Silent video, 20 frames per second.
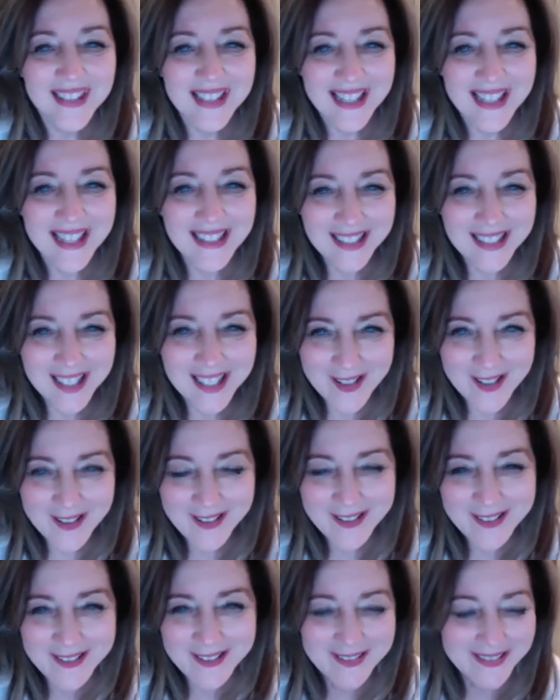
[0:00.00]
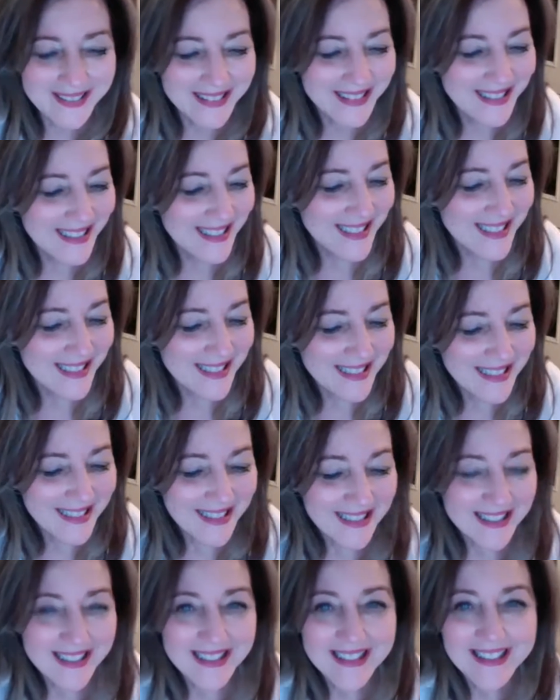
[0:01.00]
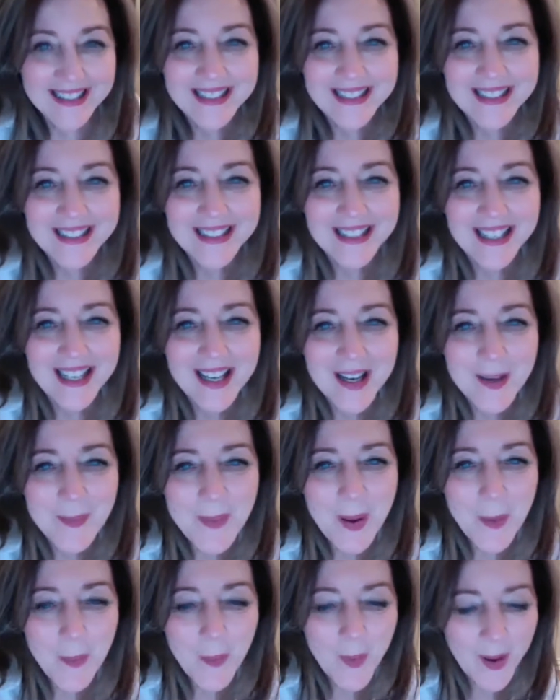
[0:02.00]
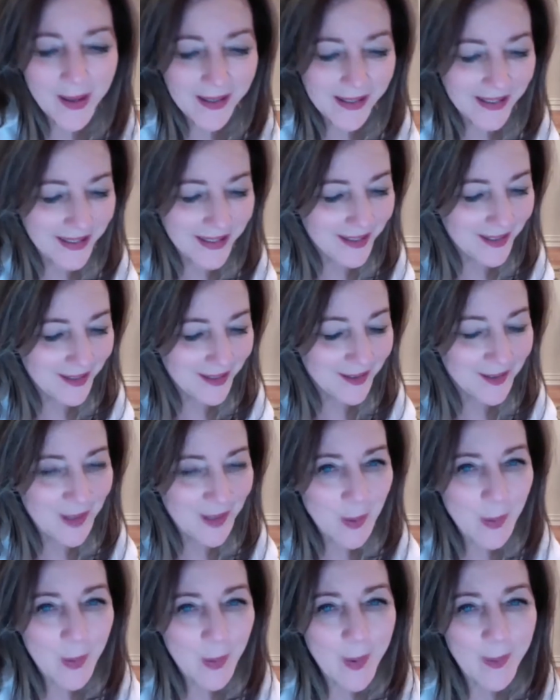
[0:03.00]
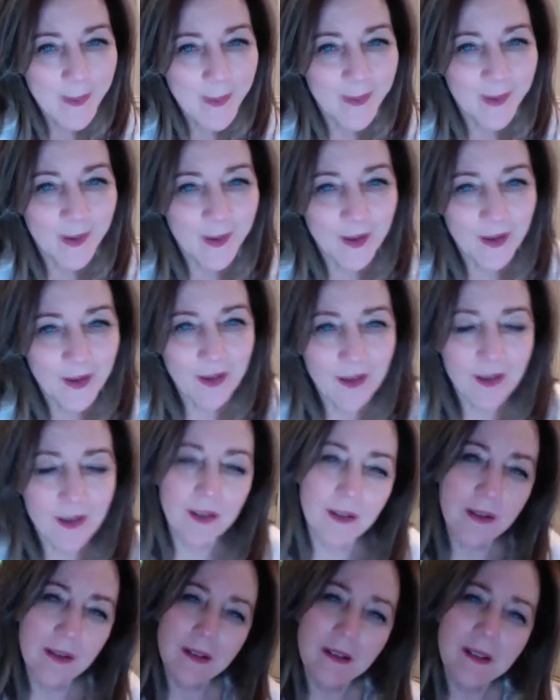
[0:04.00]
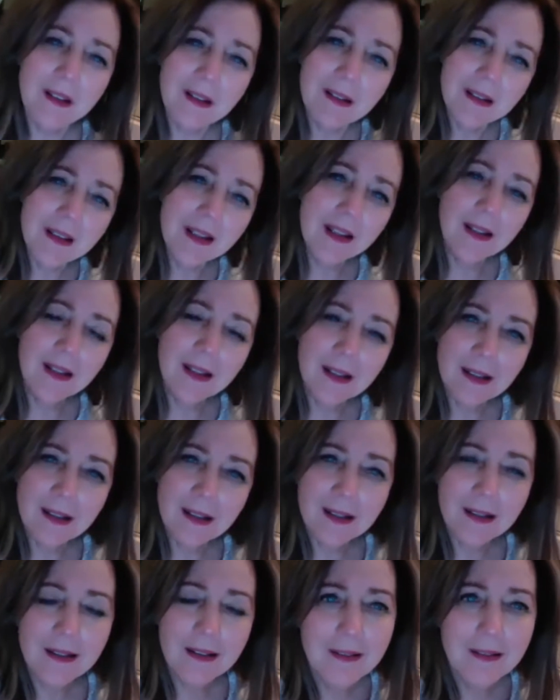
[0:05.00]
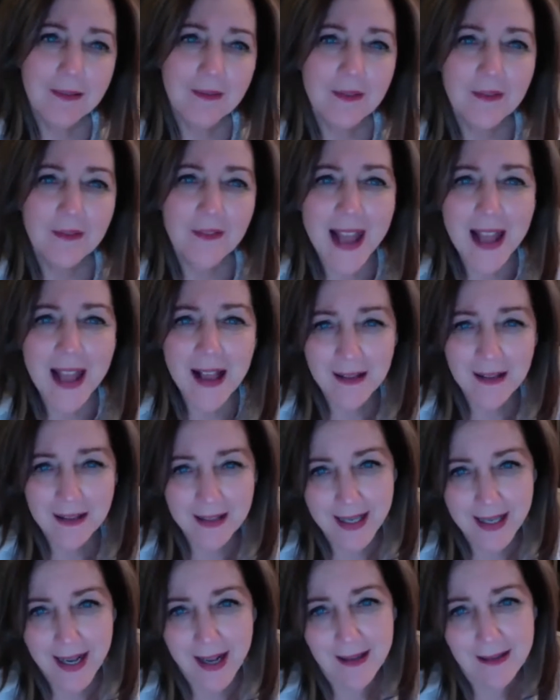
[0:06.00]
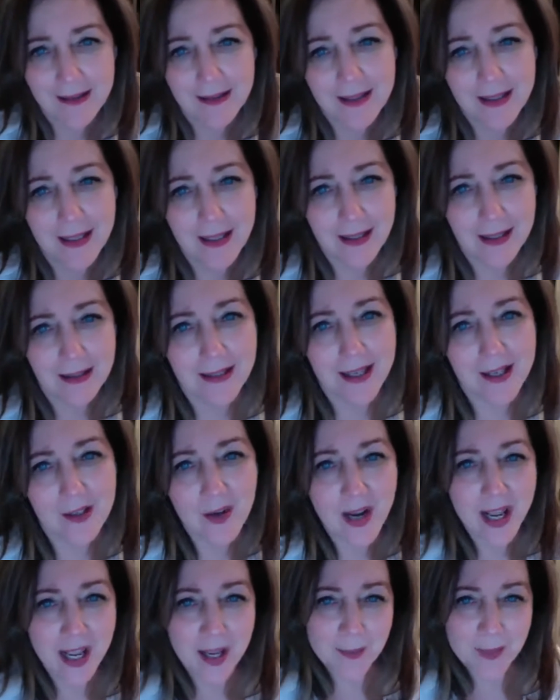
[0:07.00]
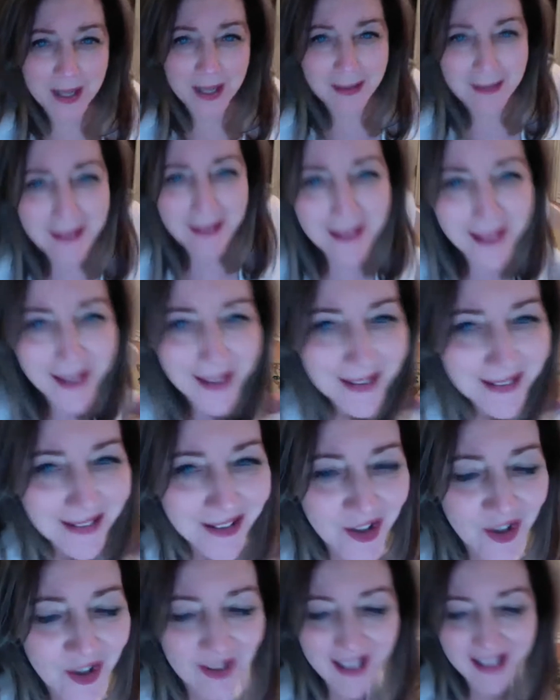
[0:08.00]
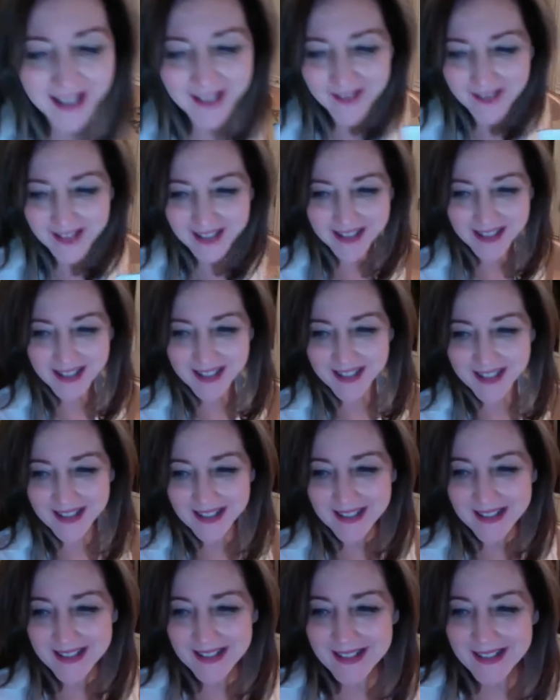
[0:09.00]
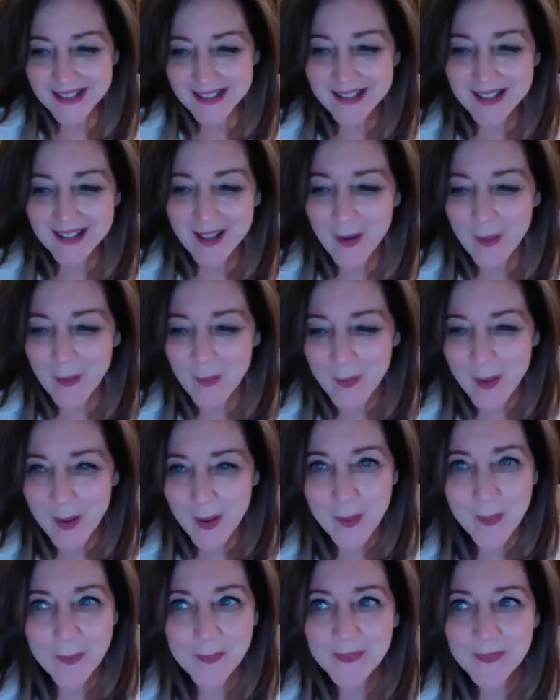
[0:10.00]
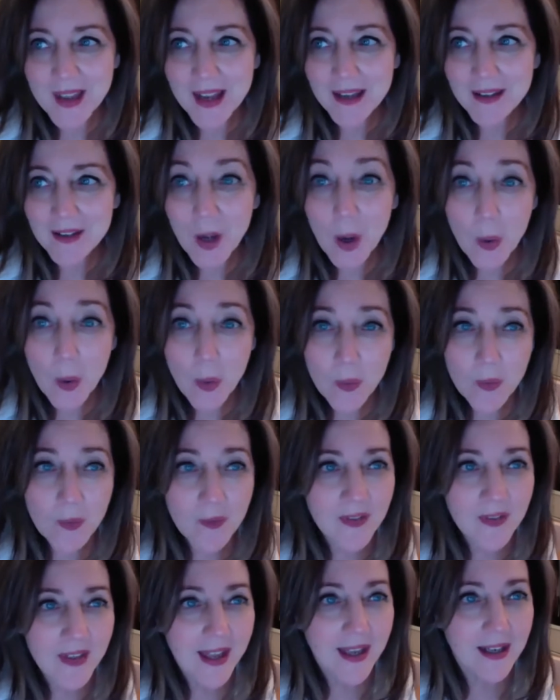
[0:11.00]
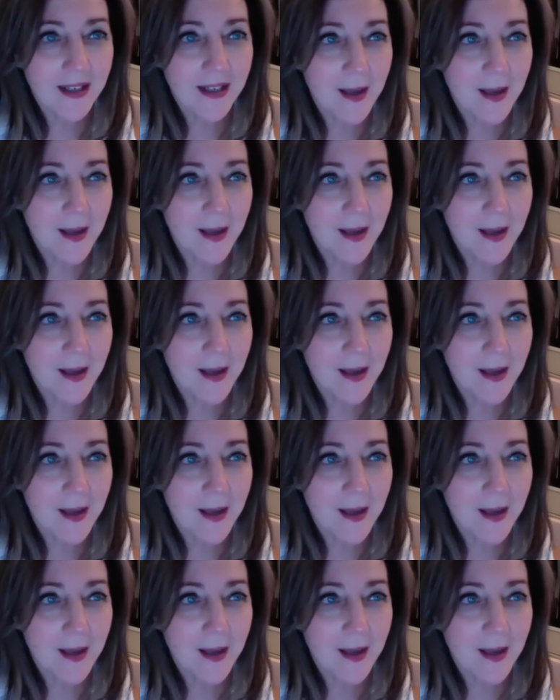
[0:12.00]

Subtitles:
Hello. I want to go over the vowel sounds that the letter A makes in the English language. So I know that